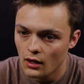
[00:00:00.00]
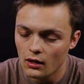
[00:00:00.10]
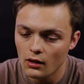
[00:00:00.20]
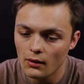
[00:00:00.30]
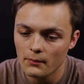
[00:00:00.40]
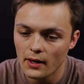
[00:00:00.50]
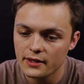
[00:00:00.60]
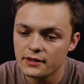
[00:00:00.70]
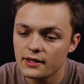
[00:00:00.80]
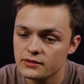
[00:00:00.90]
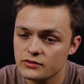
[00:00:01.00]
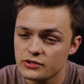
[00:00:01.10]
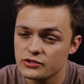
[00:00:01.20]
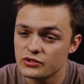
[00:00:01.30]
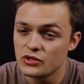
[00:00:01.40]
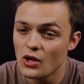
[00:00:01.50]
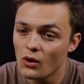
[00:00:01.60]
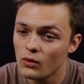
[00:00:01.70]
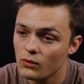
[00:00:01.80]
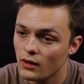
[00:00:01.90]
I didn't just
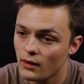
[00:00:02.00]
know